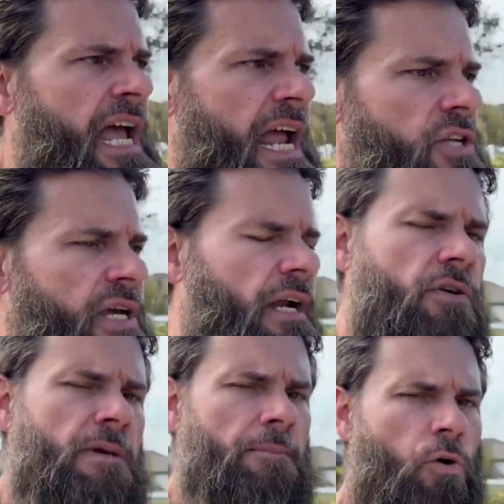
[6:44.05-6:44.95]
And you gotta
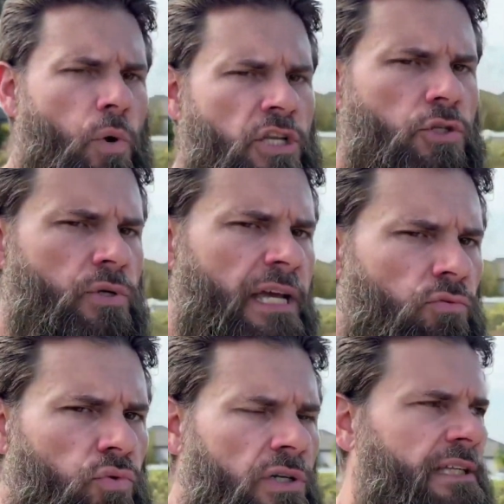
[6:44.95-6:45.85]
remember, when you get
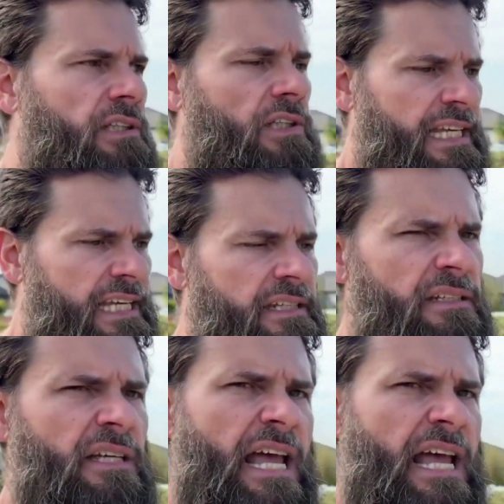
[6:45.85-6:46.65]
really lean